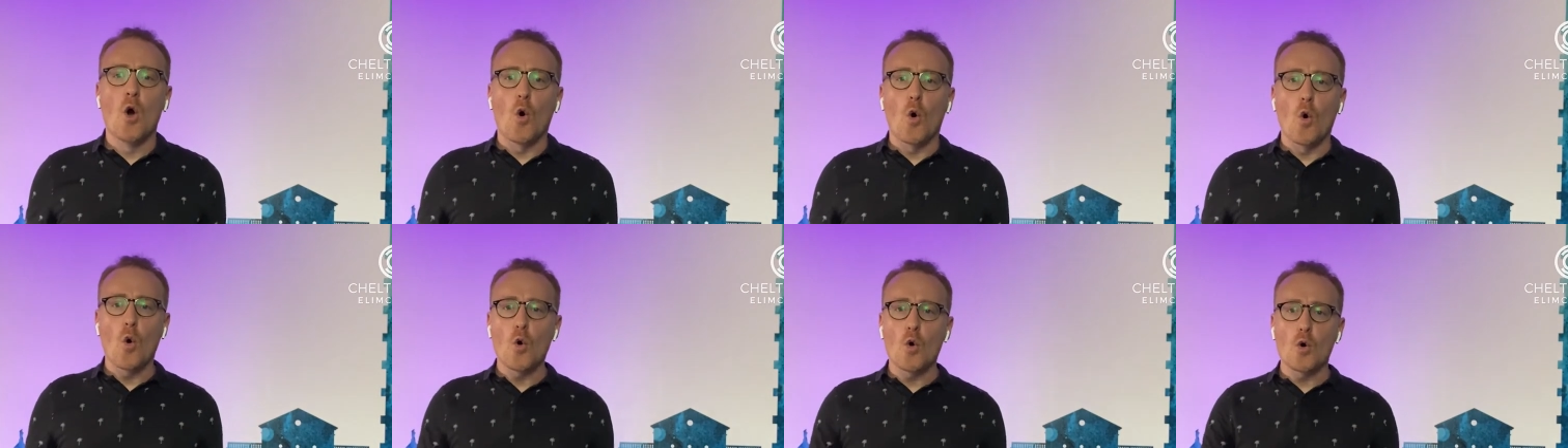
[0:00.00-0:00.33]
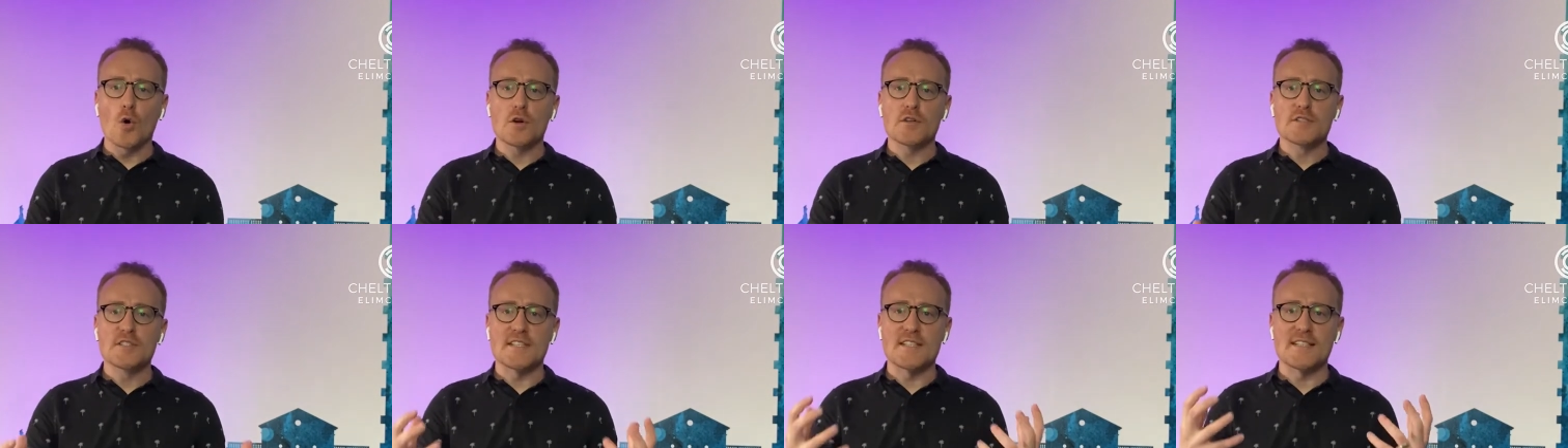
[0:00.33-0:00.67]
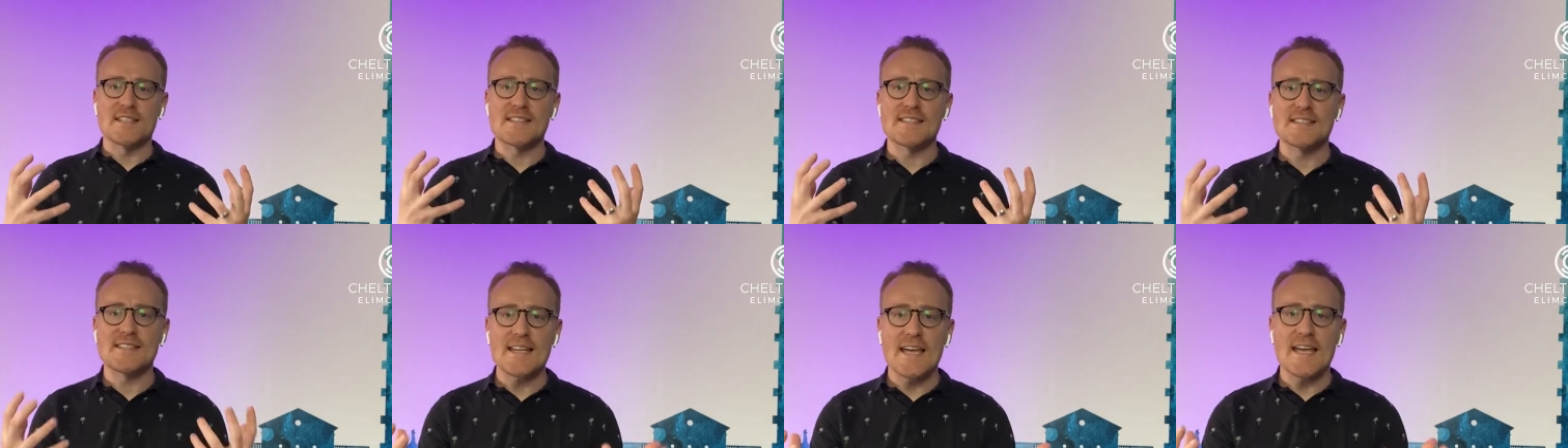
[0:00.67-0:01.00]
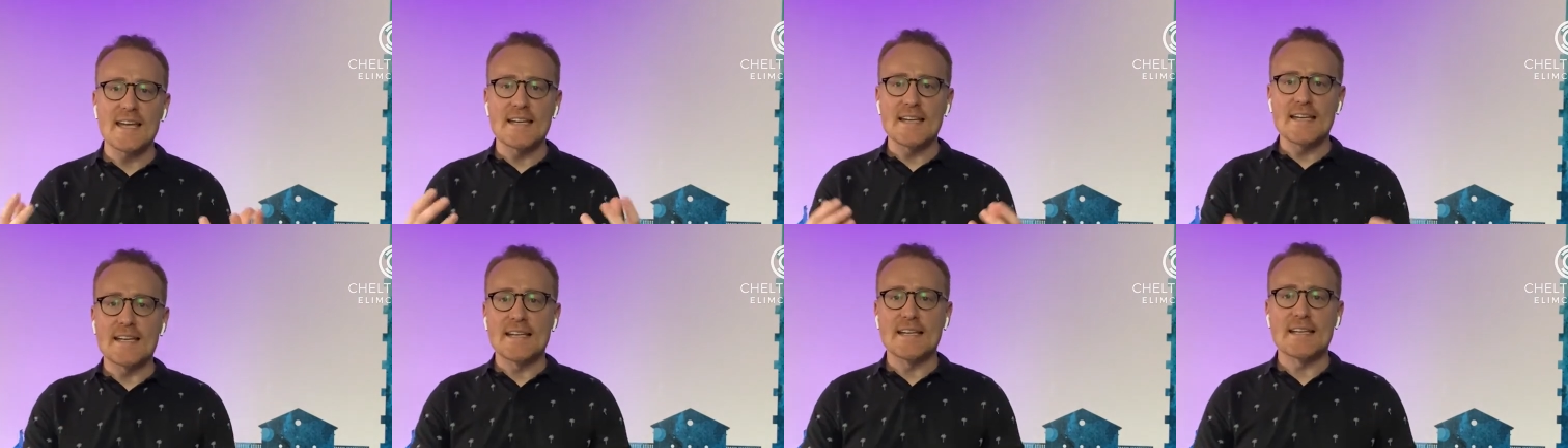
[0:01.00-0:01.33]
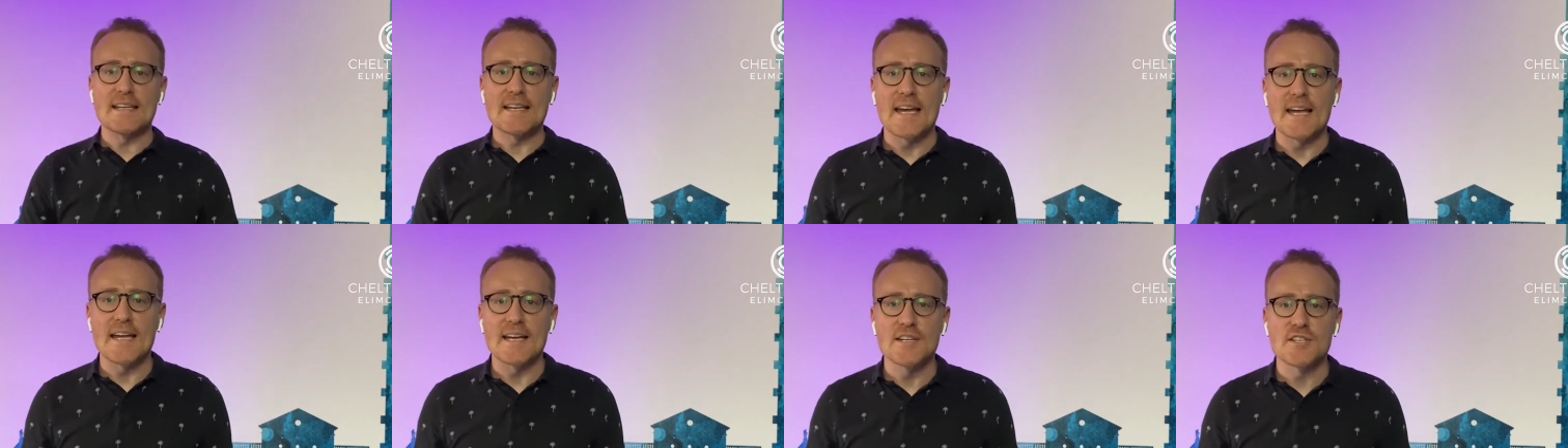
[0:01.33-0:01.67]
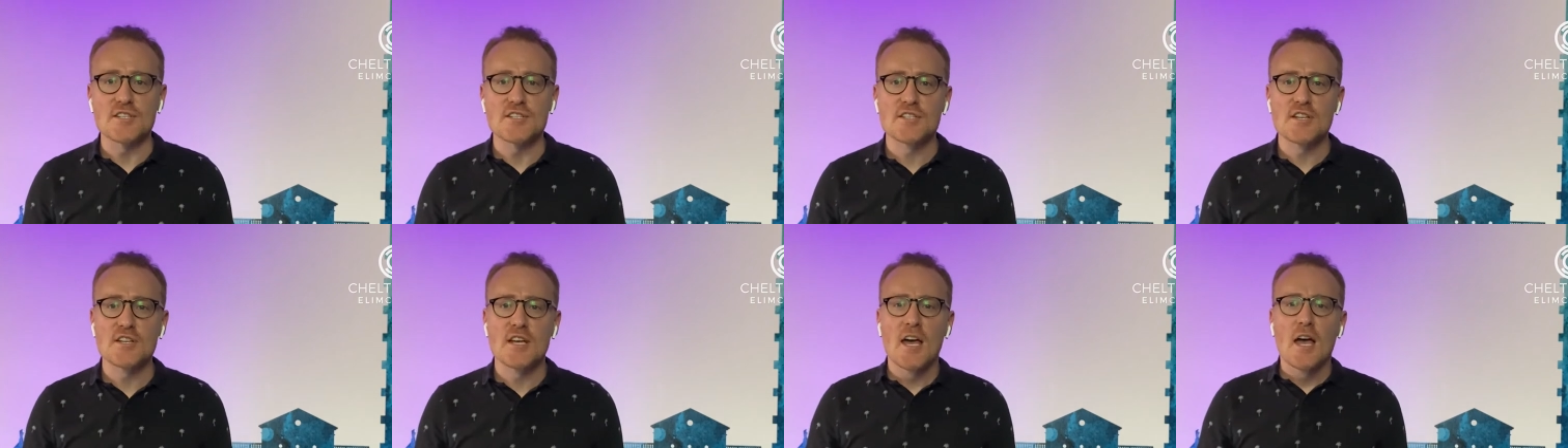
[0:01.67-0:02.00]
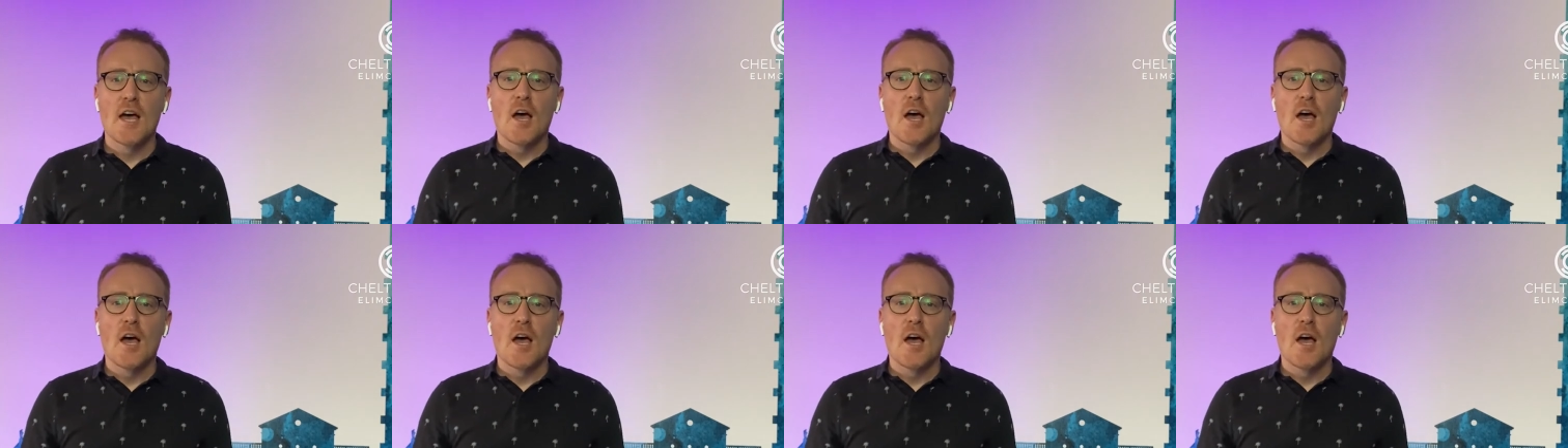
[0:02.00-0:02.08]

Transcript: or to stay engaged